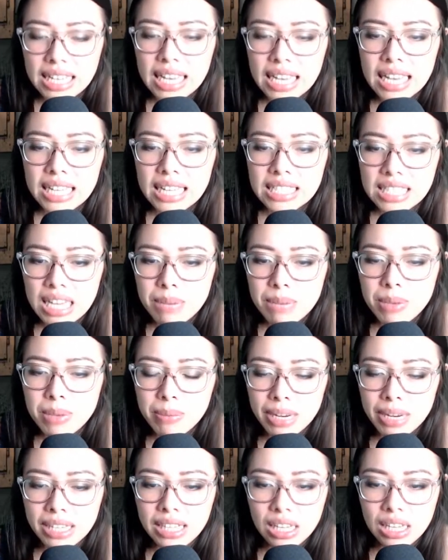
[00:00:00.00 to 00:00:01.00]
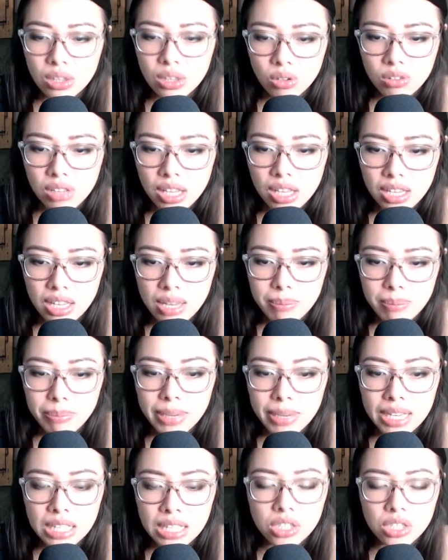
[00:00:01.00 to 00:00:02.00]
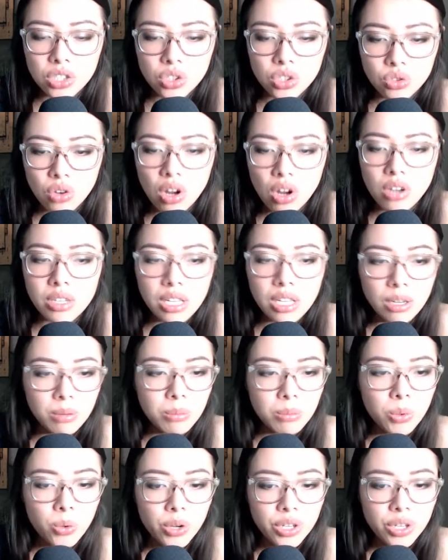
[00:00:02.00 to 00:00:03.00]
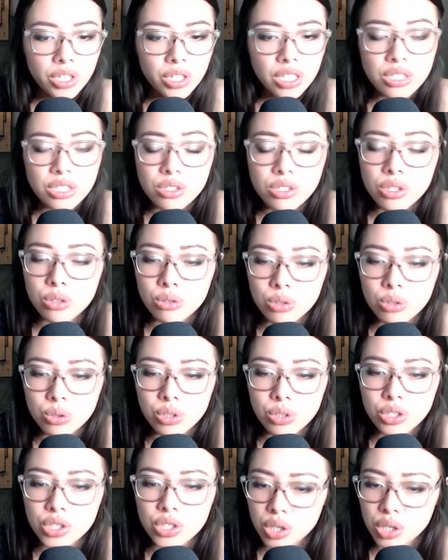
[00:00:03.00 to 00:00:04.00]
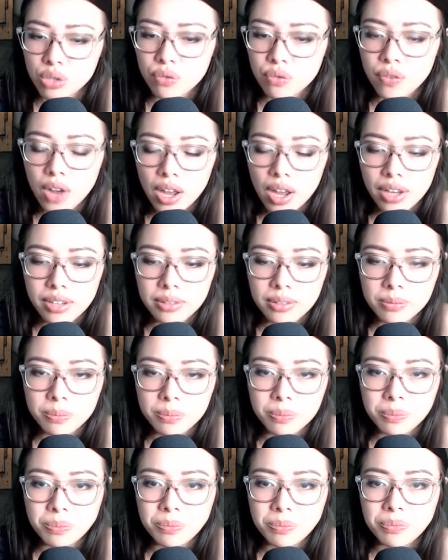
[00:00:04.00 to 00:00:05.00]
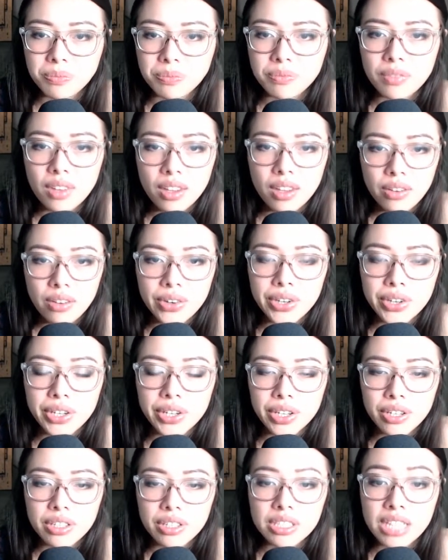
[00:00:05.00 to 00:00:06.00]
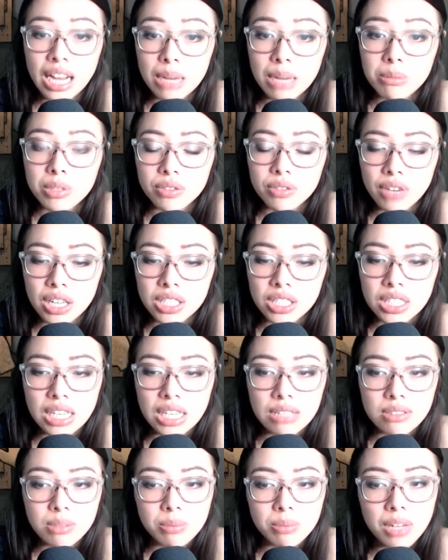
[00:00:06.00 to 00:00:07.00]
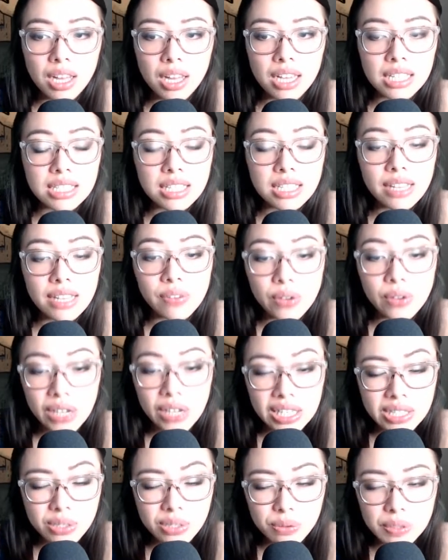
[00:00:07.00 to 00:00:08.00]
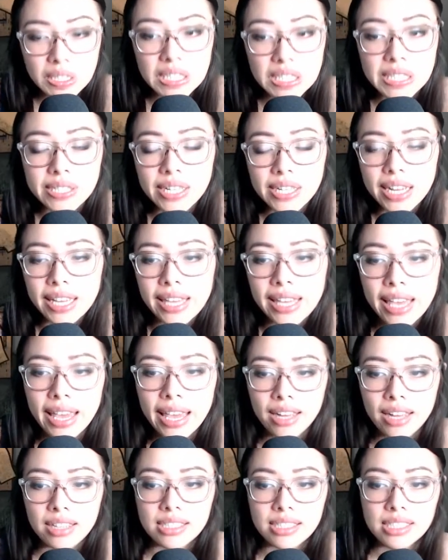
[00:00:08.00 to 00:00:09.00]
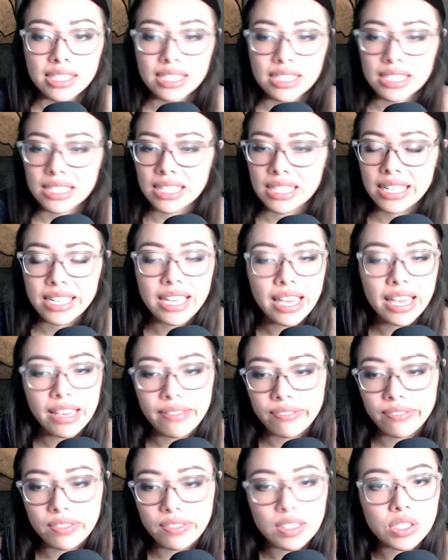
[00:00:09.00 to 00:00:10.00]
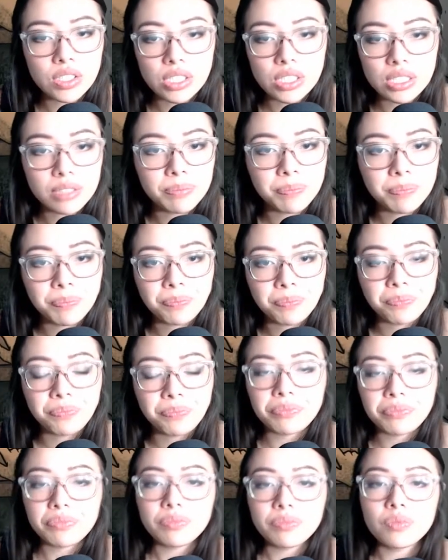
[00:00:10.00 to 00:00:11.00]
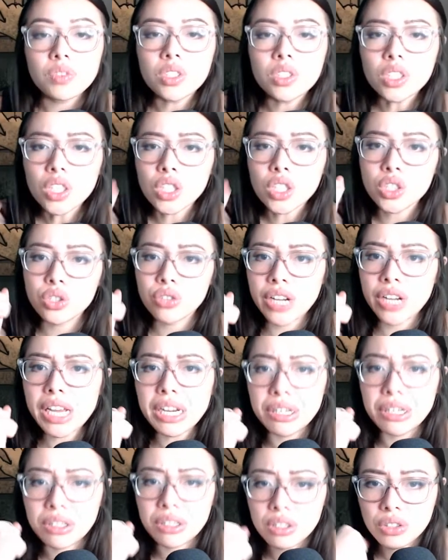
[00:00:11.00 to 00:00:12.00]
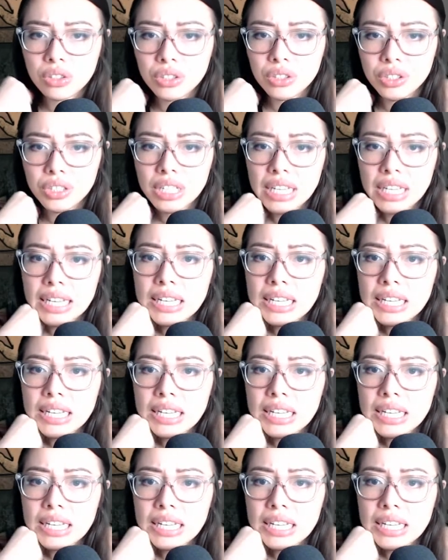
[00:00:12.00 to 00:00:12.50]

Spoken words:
Timmy might not look like it, but he's a strong young boy. He's still doing just fine. Very good. Time to ration out supplies. If you guys don't need it, I can't feed you. Traitor alert.